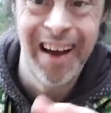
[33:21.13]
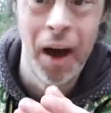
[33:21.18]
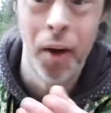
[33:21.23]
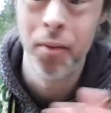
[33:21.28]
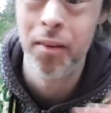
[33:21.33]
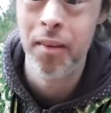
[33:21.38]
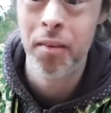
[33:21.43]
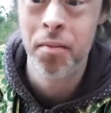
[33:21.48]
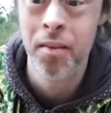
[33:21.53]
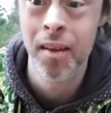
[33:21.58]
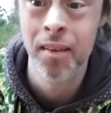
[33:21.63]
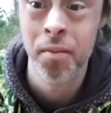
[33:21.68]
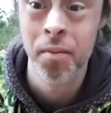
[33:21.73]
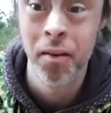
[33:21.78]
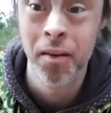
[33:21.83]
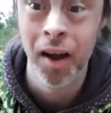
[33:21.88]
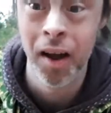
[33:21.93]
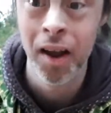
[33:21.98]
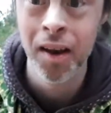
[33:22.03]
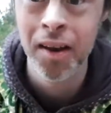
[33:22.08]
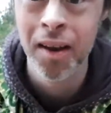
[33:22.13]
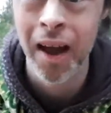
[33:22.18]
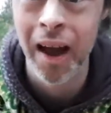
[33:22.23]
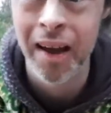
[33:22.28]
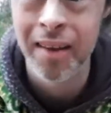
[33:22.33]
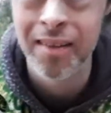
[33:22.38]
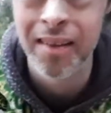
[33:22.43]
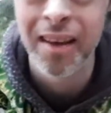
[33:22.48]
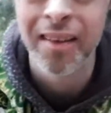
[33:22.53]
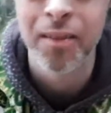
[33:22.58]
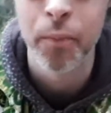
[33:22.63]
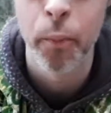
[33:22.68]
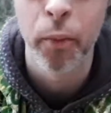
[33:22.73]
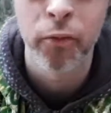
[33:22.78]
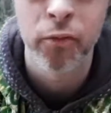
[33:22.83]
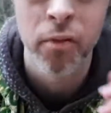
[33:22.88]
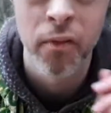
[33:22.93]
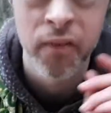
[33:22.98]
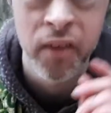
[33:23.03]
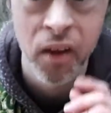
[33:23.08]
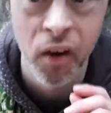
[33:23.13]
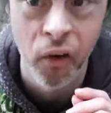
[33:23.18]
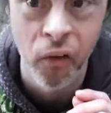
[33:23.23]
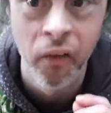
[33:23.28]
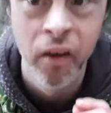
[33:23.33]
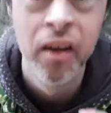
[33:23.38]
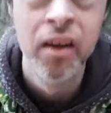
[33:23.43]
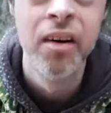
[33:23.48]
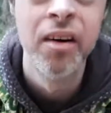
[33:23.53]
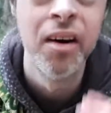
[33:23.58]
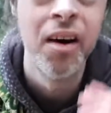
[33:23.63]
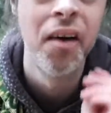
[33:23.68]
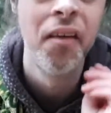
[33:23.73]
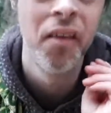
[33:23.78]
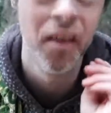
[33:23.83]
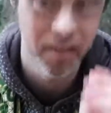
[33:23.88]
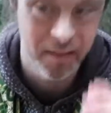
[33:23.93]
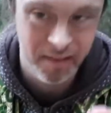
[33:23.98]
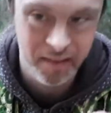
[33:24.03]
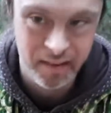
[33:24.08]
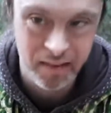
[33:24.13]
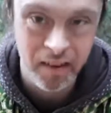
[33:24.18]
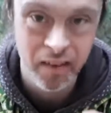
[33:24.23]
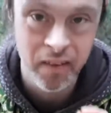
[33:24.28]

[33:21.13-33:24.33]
Oh, is this, this one done? As is, but reveal. That's,